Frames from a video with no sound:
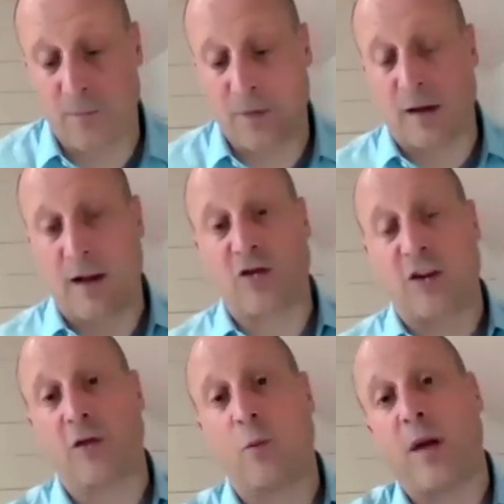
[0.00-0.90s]

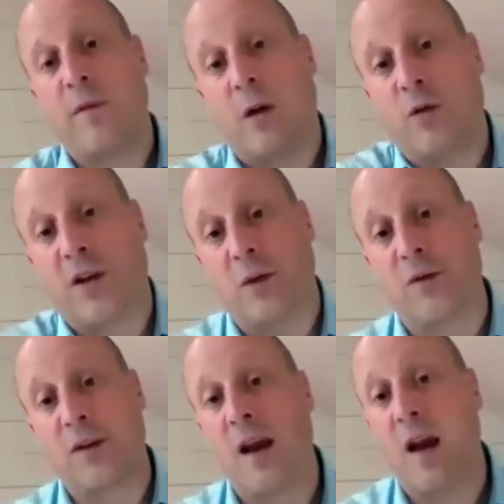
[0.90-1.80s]
legislation, when that was
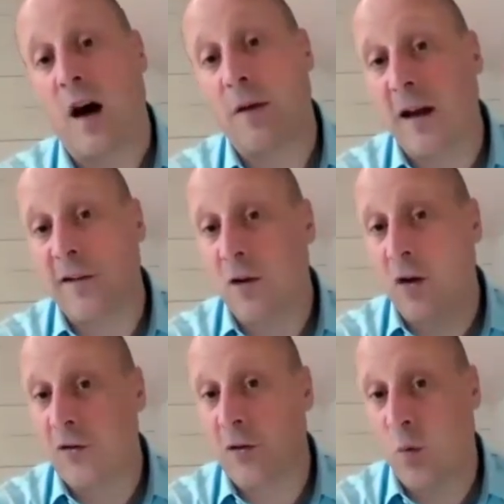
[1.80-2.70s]
used. I think there's
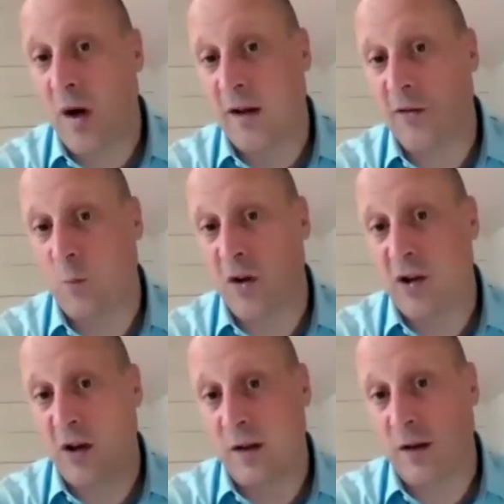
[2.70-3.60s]
lots of ways in
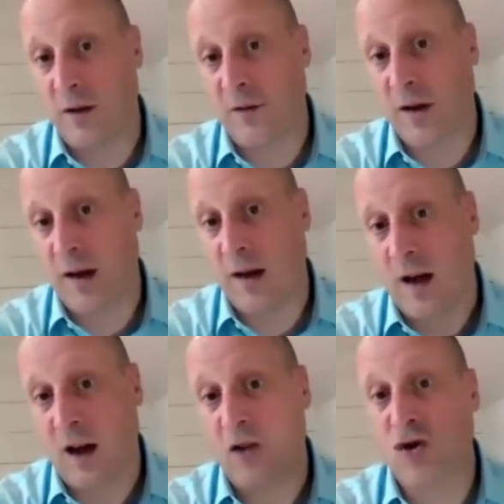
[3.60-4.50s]
which India is a
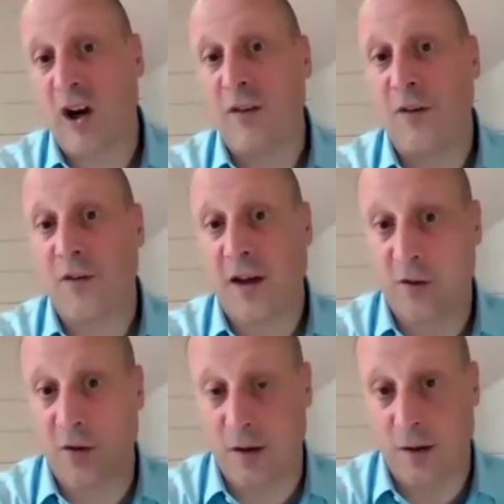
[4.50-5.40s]

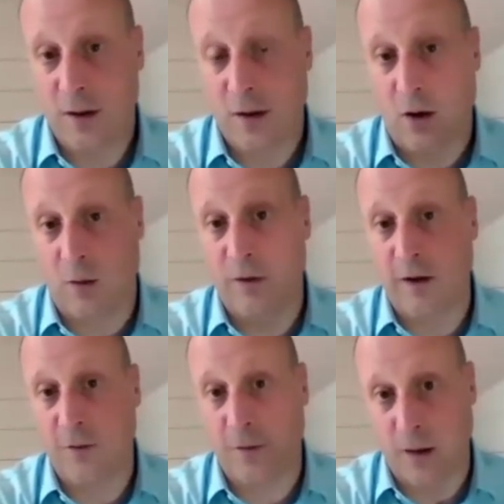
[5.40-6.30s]
trendsetter on
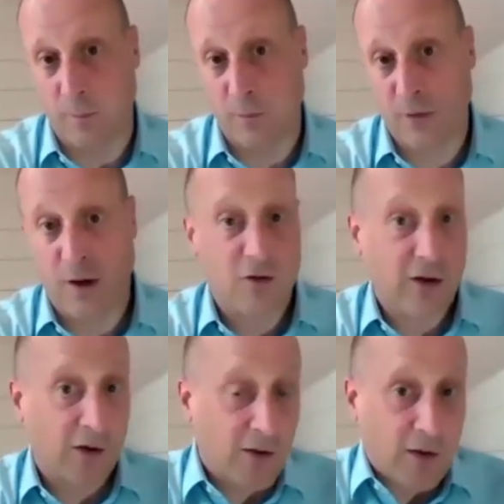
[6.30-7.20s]
these themes,
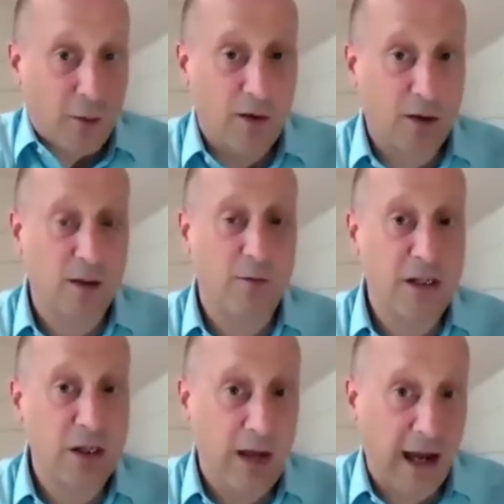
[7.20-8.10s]
just as I would argue
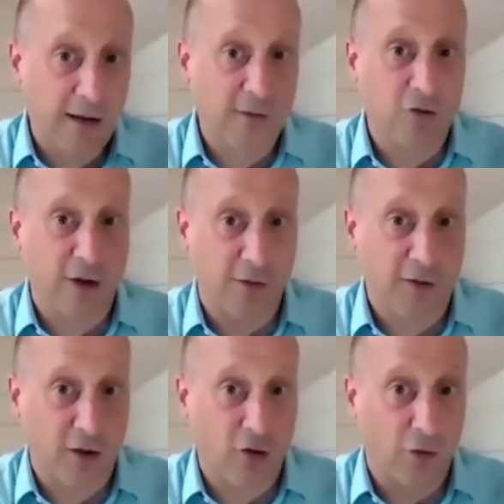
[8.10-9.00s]
the UK is a
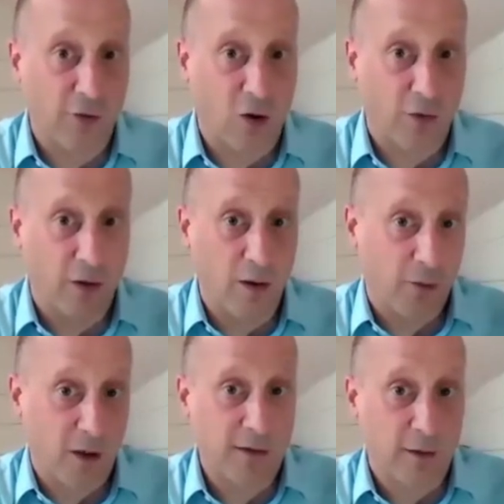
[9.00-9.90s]
trendsetter on a
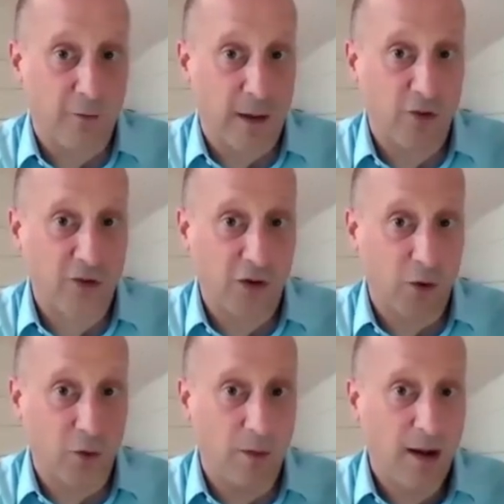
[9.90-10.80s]
variety of themes
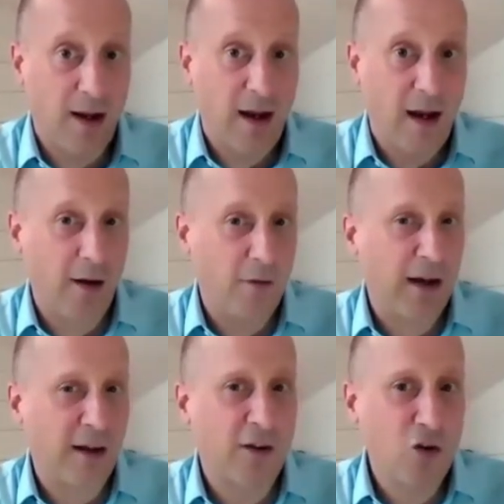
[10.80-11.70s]
too. Okay. And I
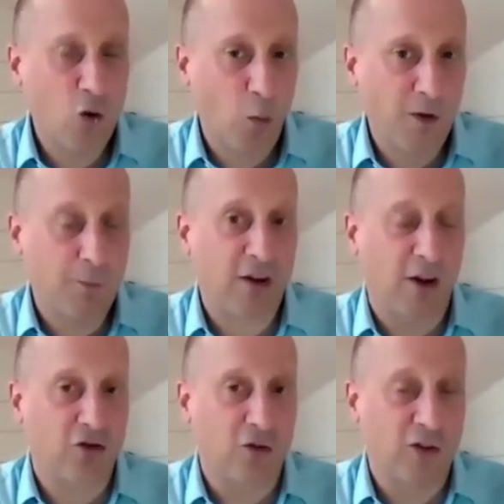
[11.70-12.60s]
think there's enormous
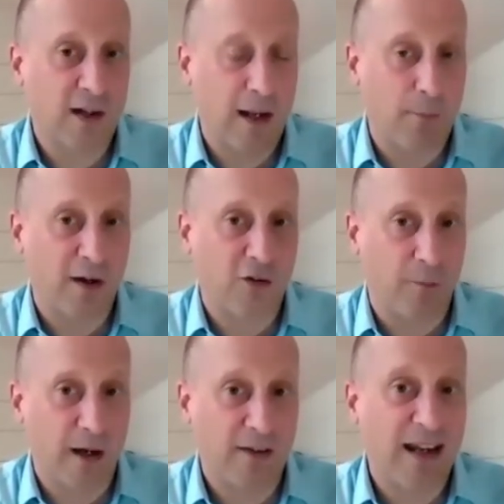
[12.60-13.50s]
potential to collaborate
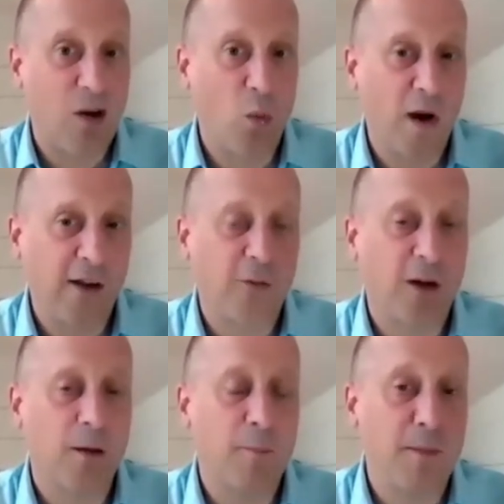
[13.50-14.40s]
on that in ways
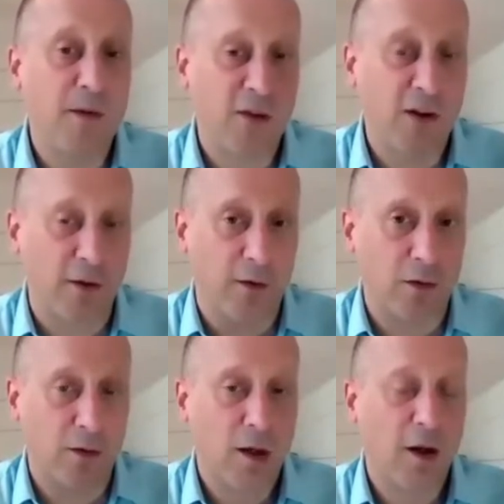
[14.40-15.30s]
that can be
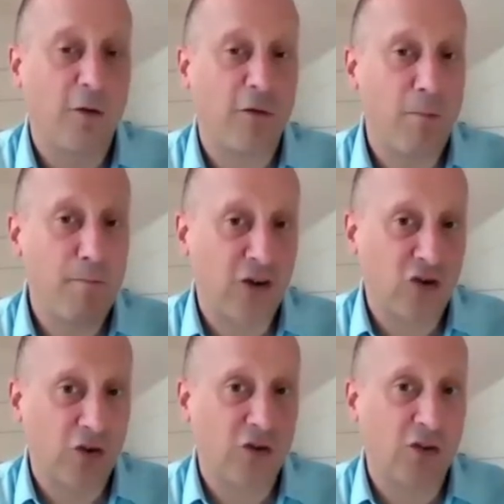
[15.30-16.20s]
material for the
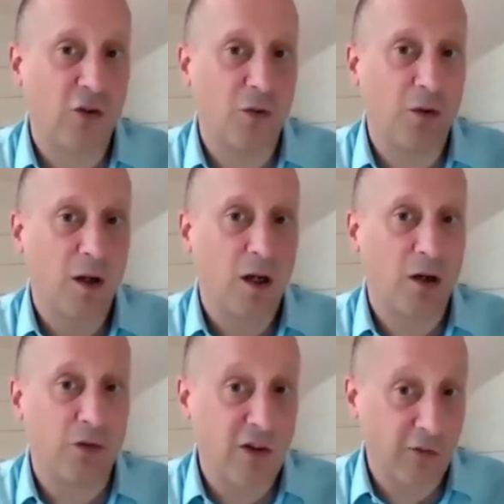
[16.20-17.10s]
mission to
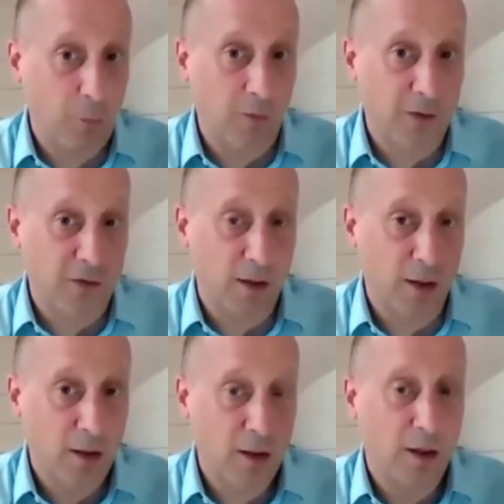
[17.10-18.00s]
reduce
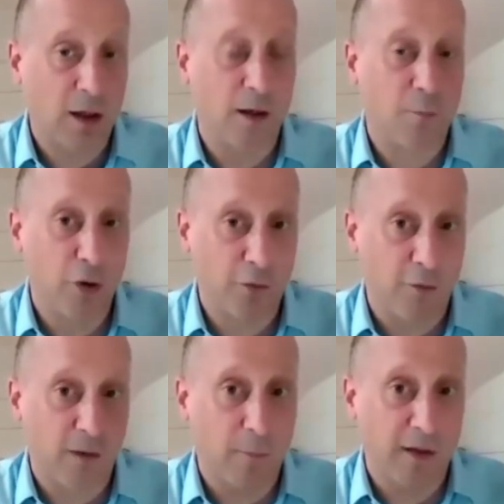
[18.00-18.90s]
poverty and improve
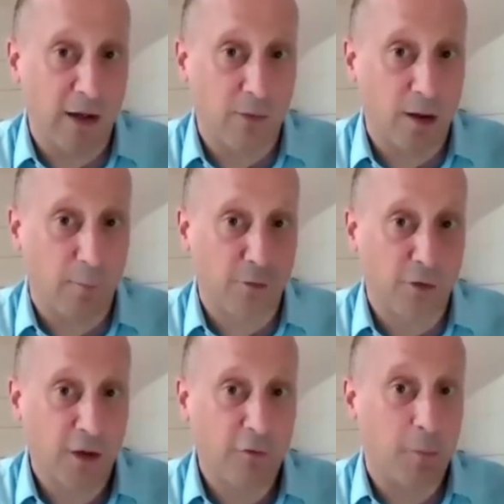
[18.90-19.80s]
development
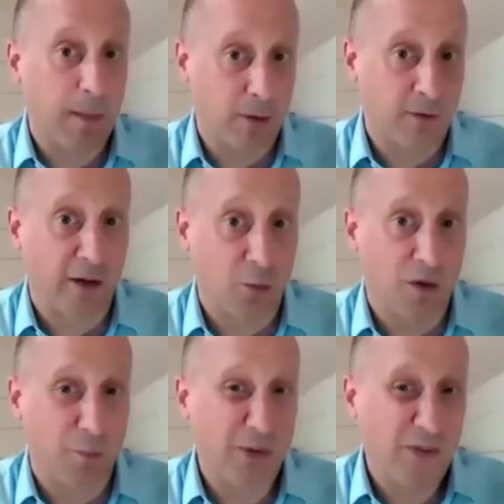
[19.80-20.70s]
outcomes for people around the
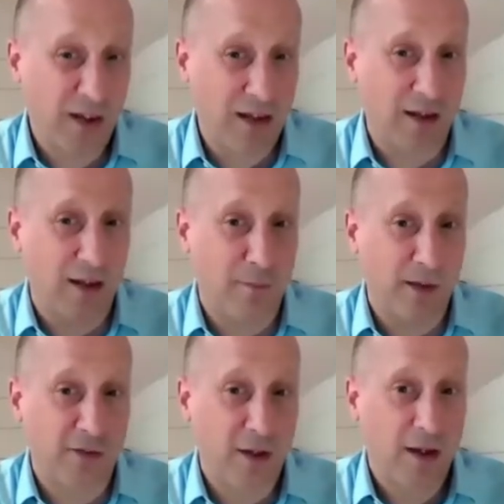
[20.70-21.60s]
world, particularly in
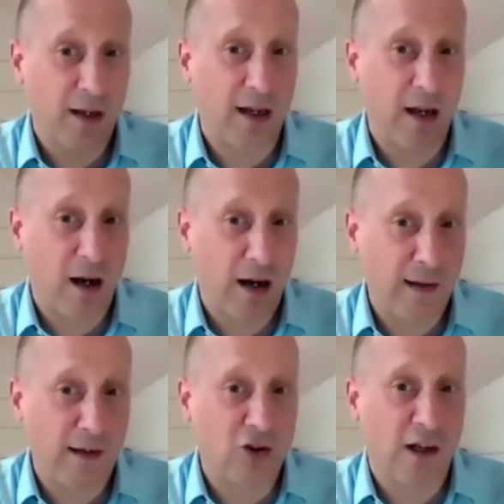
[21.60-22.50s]
these
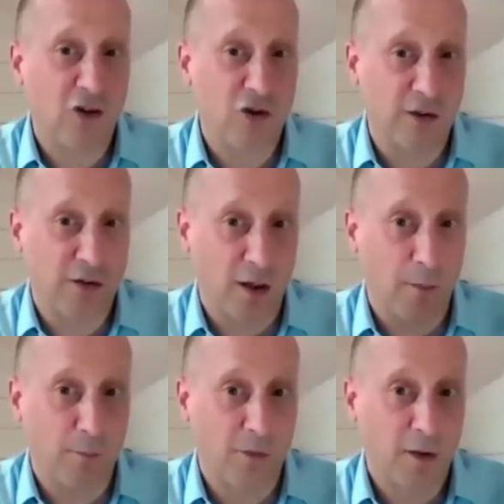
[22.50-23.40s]
highly challenging
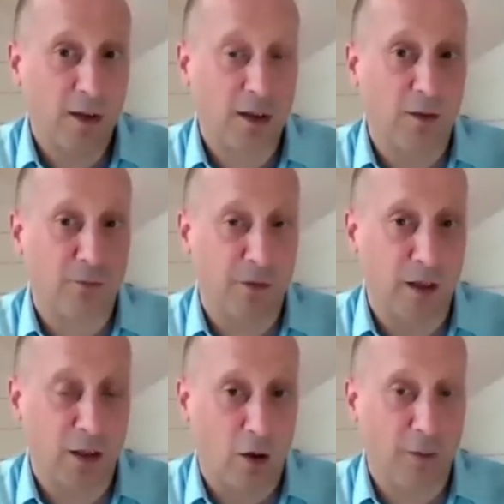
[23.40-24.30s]
times given
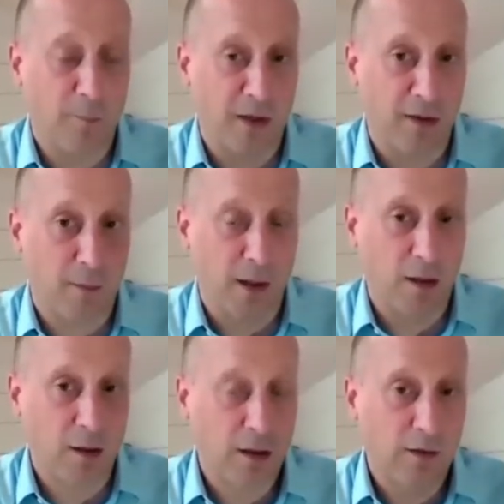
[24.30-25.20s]
the COVID pandemic.
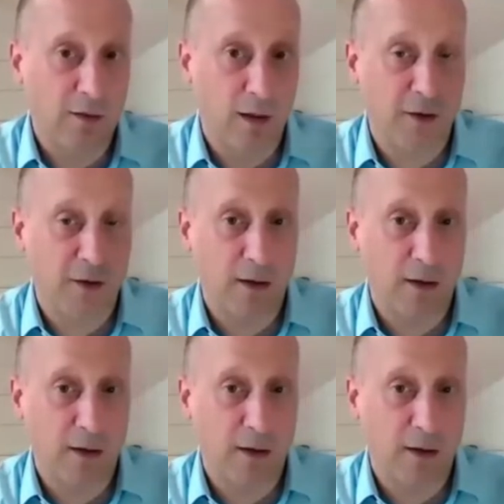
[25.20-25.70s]
So let me